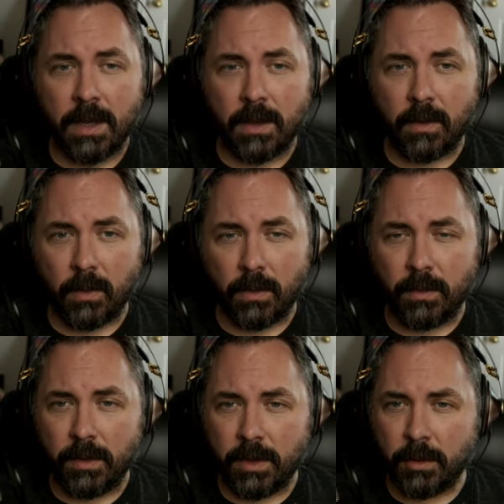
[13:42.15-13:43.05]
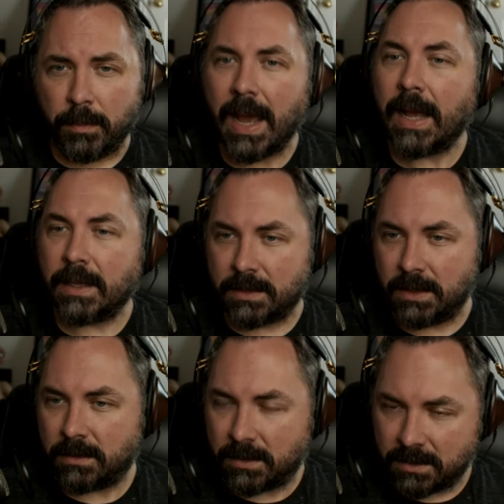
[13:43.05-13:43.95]
or, you know, behind the
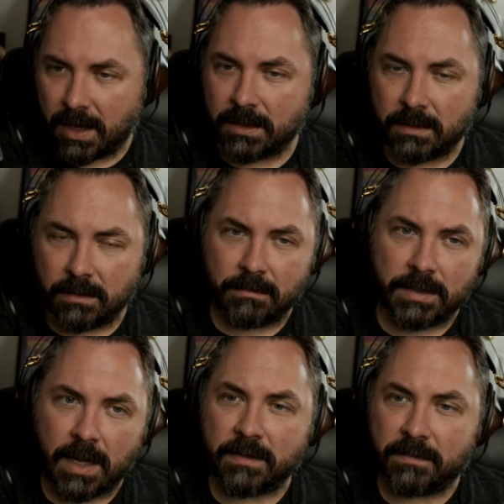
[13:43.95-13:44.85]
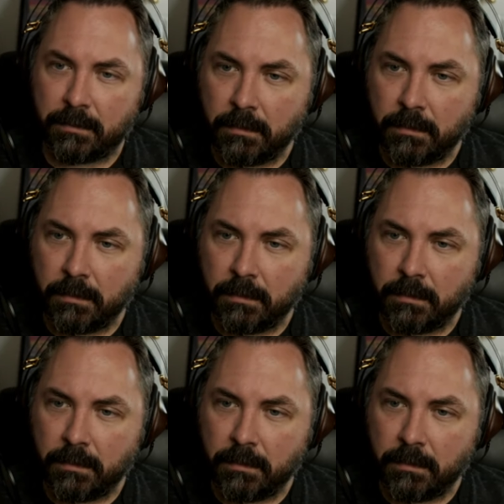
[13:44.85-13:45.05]
scenes, the size of,